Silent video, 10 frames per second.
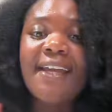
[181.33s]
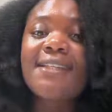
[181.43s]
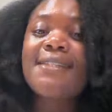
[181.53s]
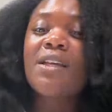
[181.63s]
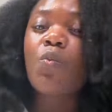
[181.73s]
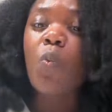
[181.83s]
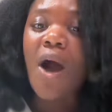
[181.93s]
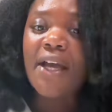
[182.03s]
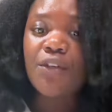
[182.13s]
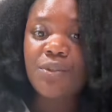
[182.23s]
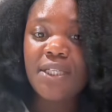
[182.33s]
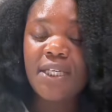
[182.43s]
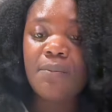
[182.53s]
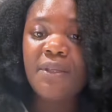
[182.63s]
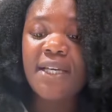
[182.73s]
can see why you
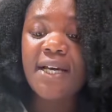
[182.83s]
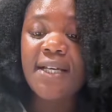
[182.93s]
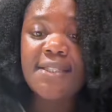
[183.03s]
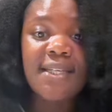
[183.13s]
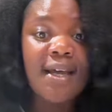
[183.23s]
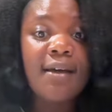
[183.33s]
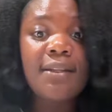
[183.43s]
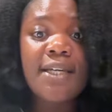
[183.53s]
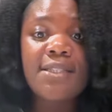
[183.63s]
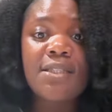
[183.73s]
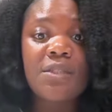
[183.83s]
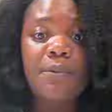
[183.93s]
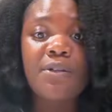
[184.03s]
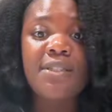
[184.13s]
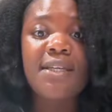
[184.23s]
did, because an unlicensed
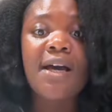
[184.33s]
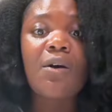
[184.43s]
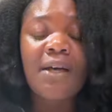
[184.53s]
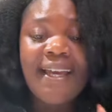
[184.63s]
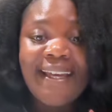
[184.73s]
personnel